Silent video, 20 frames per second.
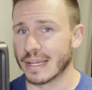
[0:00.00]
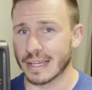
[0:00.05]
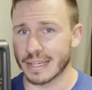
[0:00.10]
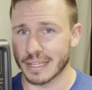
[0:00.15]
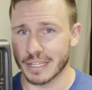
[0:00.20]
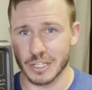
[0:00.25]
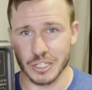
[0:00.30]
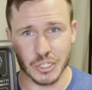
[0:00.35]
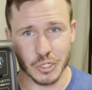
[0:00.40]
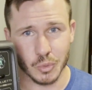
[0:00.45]

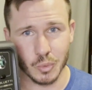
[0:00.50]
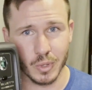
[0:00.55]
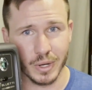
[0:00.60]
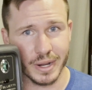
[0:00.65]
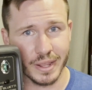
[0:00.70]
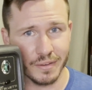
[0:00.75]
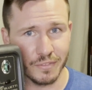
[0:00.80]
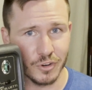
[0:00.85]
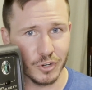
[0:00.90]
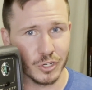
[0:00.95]
into
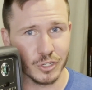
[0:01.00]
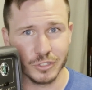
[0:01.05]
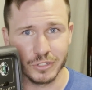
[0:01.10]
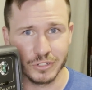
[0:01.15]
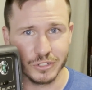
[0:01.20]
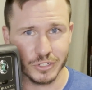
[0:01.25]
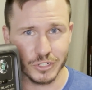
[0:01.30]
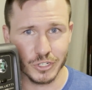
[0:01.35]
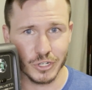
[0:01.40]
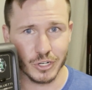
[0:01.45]
whatever
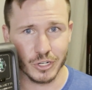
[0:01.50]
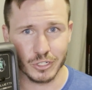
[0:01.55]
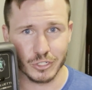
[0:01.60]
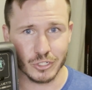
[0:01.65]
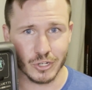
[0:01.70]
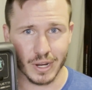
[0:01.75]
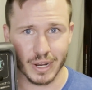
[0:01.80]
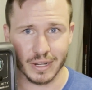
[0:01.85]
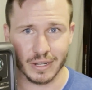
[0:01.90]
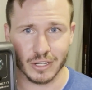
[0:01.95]
you're
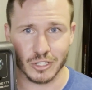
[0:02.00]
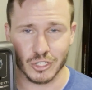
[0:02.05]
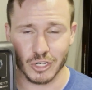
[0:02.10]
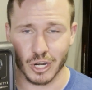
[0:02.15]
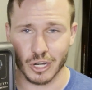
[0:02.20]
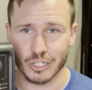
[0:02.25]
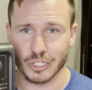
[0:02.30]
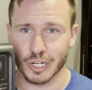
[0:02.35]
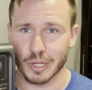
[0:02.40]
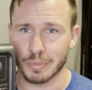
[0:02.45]
trying to
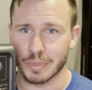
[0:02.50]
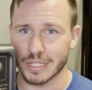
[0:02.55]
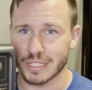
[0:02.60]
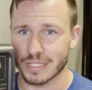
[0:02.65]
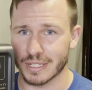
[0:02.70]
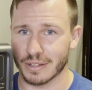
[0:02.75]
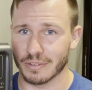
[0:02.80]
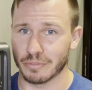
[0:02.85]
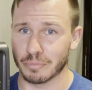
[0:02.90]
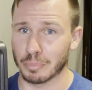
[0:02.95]
charge up
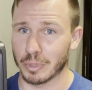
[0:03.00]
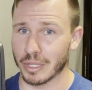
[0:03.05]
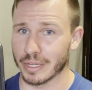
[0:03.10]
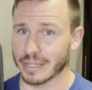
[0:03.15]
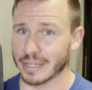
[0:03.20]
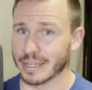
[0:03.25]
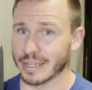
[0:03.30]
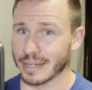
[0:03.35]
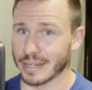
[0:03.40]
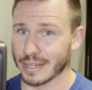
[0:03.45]
instead of
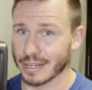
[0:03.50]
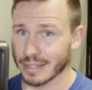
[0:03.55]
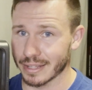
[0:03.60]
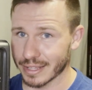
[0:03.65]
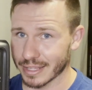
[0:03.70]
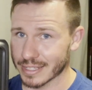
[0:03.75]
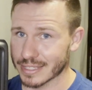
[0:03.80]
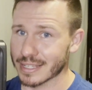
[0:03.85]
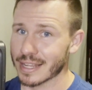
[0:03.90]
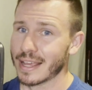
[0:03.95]
plugging it into
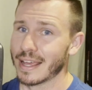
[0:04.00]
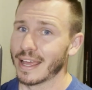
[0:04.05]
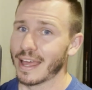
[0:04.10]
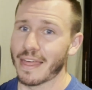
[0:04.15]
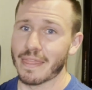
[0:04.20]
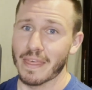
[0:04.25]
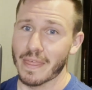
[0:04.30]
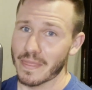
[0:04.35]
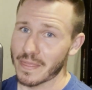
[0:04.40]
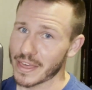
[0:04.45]
this
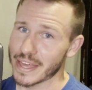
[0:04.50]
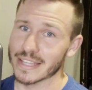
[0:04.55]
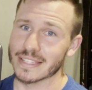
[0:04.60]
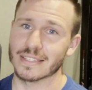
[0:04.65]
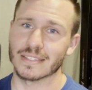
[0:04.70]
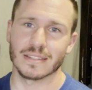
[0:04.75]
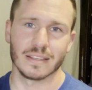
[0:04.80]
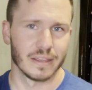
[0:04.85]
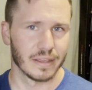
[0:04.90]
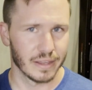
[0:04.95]
and then
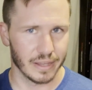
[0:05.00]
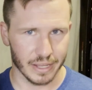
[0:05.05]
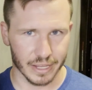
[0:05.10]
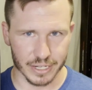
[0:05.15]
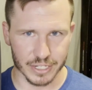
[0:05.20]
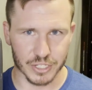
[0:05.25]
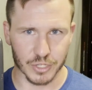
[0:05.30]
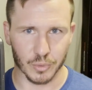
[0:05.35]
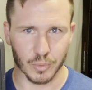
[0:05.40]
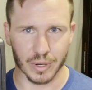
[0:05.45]
this
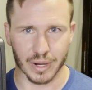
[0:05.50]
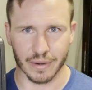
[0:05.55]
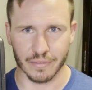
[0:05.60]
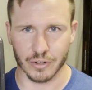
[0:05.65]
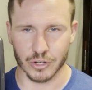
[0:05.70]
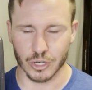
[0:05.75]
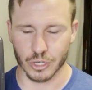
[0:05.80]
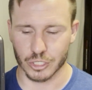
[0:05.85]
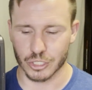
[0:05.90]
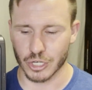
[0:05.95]
into whatever
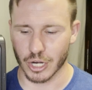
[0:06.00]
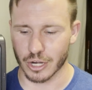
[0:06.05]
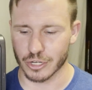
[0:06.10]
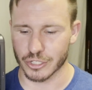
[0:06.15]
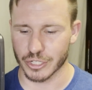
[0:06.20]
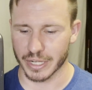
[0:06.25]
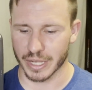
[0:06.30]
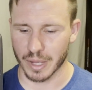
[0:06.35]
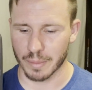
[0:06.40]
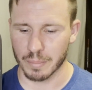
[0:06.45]
you're
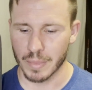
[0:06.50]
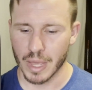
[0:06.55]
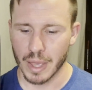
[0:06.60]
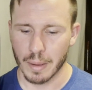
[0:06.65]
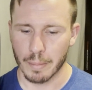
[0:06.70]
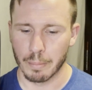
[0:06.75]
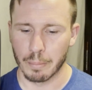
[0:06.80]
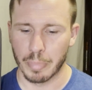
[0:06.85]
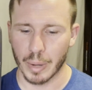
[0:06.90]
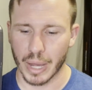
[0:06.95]
charging up.
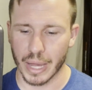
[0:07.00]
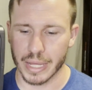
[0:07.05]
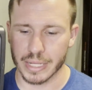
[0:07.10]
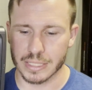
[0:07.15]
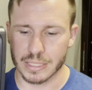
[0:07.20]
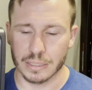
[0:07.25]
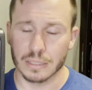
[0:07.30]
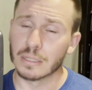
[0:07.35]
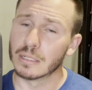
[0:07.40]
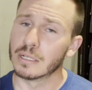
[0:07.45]

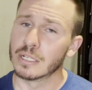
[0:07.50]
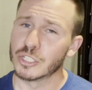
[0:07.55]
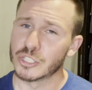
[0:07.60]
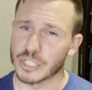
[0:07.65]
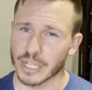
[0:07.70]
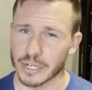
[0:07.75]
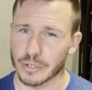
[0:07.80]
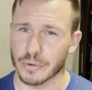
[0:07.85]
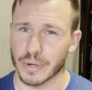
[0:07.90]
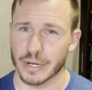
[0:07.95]
But
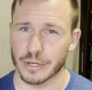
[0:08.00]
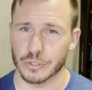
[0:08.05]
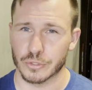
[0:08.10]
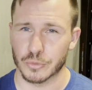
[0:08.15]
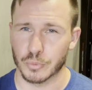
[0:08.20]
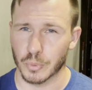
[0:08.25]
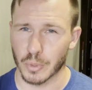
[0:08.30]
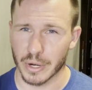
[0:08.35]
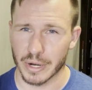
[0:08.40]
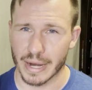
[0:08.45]
generators
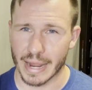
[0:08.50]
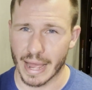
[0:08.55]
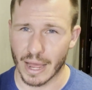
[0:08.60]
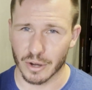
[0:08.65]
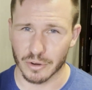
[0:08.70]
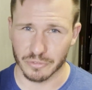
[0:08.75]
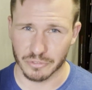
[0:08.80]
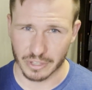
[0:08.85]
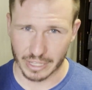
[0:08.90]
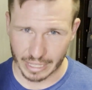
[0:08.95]
run out
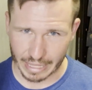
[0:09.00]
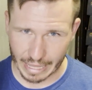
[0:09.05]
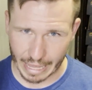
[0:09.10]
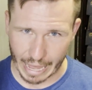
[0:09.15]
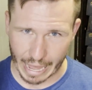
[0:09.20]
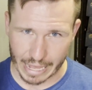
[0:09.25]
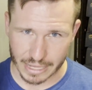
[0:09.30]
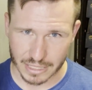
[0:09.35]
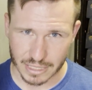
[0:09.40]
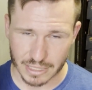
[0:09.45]
of
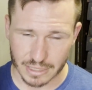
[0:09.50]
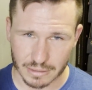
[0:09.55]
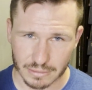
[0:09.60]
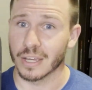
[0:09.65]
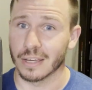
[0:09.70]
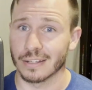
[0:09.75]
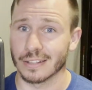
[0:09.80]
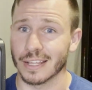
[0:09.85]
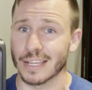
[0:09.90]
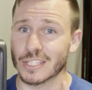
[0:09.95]
gas.
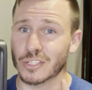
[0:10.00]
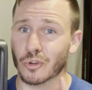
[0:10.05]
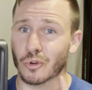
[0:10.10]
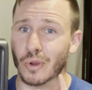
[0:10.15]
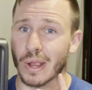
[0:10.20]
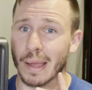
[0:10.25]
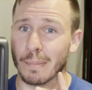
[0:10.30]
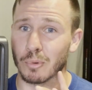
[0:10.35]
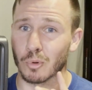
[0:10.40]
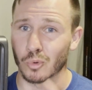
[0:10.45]
Unless
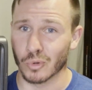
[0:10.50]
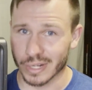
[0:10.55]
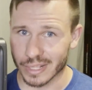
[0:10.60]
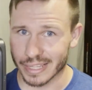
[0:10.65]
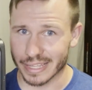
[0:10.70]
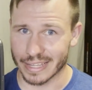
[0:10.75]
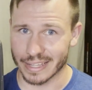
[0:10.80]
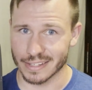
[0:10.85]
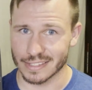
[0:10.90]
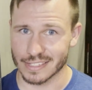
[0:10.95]
crap
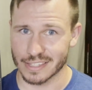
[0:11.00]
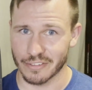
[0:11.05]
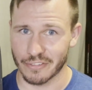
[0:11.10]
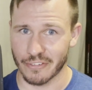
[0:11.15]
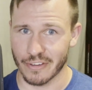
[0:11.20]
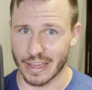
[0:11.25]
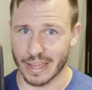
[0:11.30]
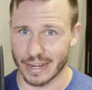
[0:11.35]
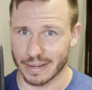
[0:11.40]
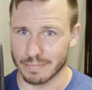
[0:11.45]
really hits the
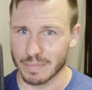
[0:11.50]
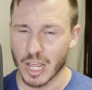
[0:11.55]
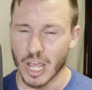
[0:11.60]
fan,